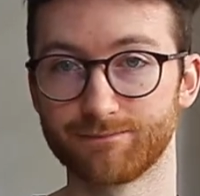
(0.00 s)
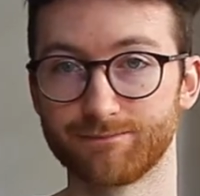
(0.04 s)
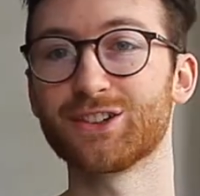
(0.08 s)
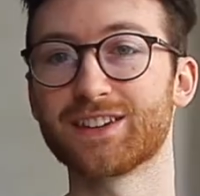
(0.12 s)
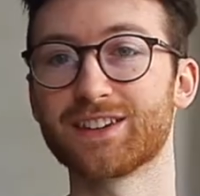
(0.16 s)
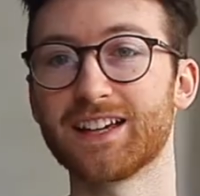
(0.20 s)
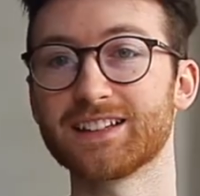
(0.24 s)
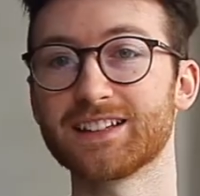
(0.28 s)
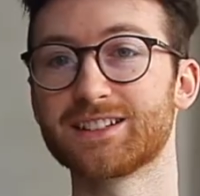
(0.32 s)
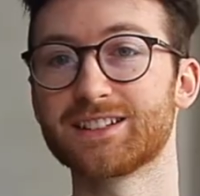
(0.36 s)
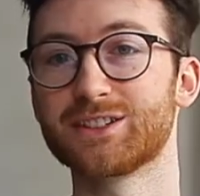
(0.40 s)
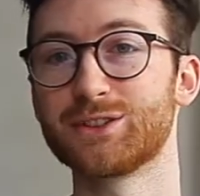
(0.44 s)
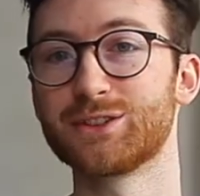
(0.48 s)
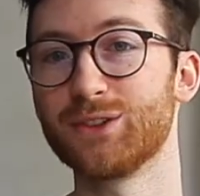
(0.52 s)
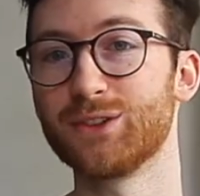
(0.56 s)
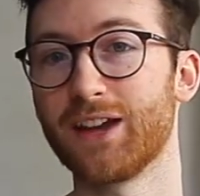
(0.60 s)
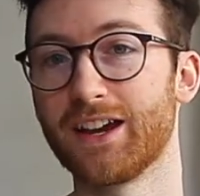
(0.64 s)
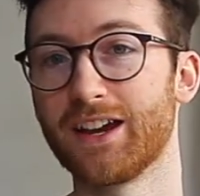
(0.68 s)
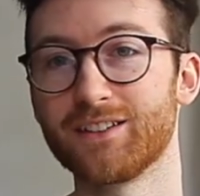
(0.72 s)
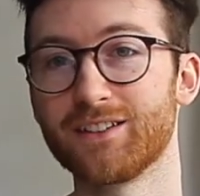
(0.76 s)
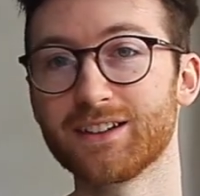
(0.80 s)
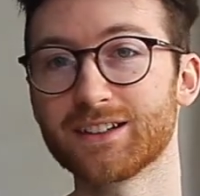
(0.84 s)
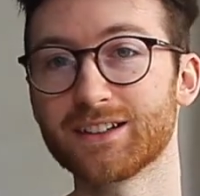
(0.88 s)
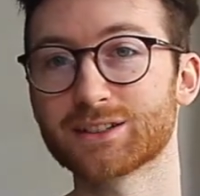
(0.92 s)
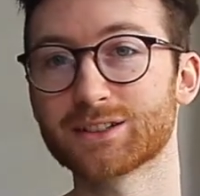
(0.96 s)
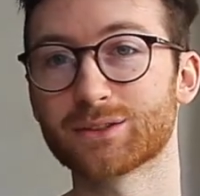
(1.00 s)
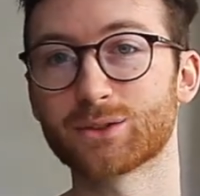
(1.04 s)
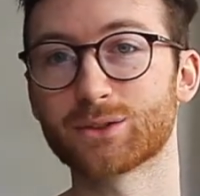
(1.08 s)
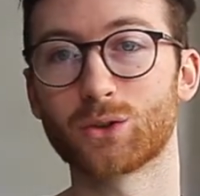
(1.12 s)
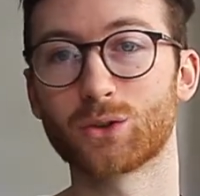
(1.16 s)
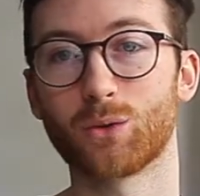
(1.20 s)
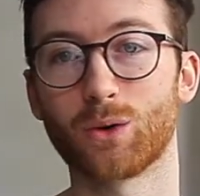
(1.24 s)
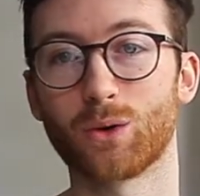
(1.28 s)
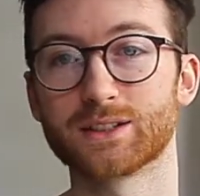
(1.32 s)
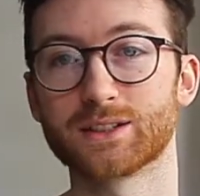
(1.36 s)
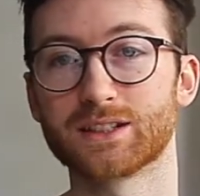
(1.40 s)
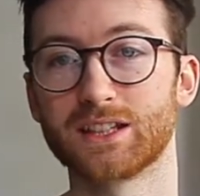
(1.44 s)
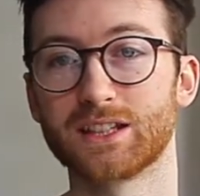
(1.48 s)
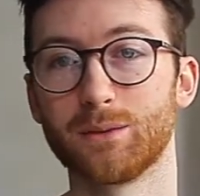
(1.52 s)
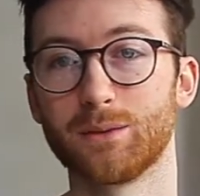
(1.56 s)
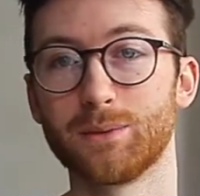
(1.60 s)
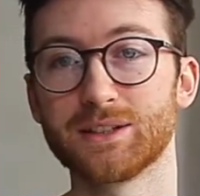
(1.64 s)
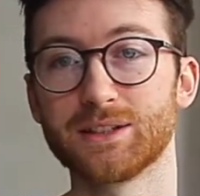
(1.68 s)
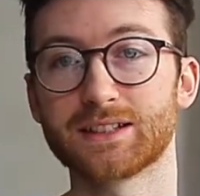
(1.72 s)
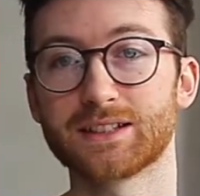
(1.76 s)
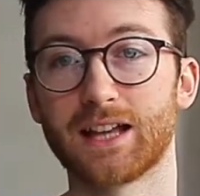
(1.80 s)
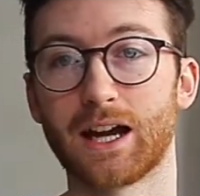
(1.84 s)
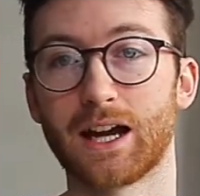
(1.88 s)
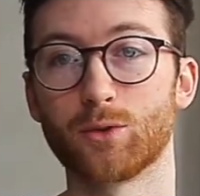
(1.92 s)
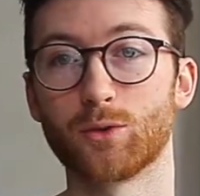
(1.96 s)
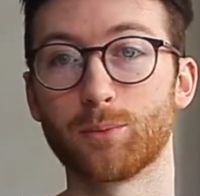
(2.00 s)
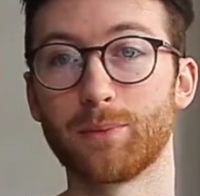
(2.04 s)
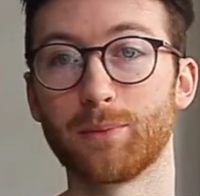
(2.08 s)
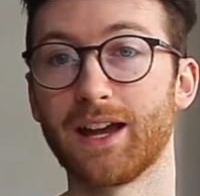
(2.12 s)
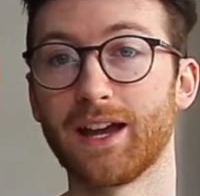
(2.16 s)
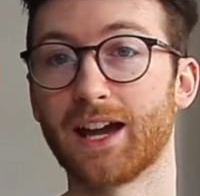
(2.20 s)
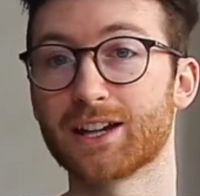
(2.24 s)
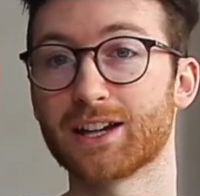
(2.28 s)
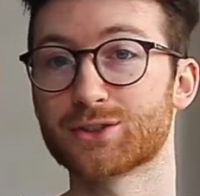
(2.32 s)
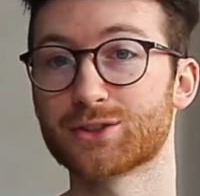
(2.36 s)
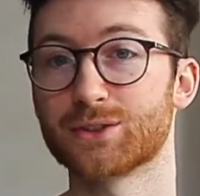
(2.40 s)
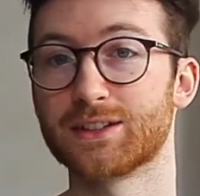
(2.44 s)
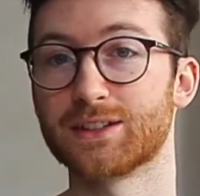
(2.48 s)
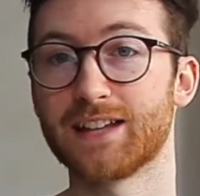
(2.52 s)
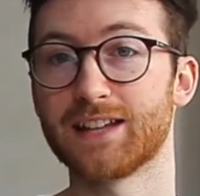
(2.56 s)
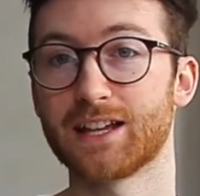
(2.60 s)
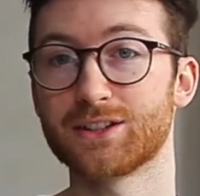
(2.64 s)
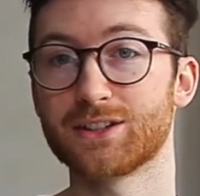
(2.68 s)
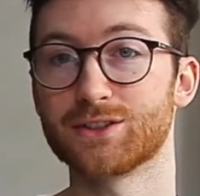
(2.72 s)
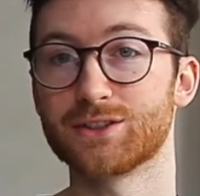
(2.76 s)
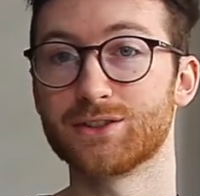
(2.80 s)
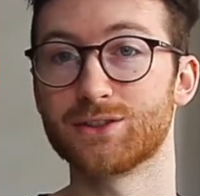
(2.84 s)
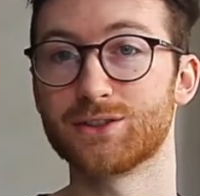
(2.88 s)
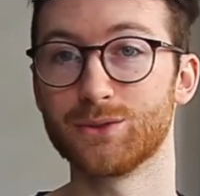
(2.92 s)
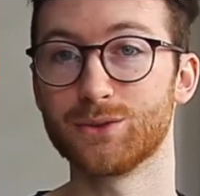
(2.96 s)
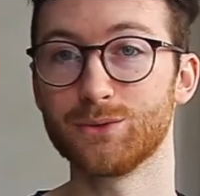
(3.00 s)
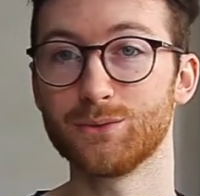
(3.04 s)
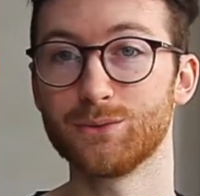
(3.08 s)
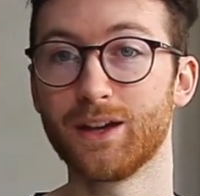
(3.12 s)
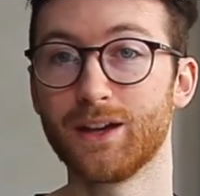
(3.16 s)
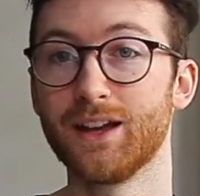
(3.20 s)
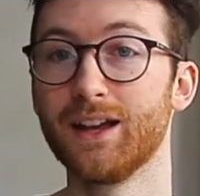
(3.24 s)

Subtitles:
That's the 2 areas of the quant syllabus that I would pay extra attention to.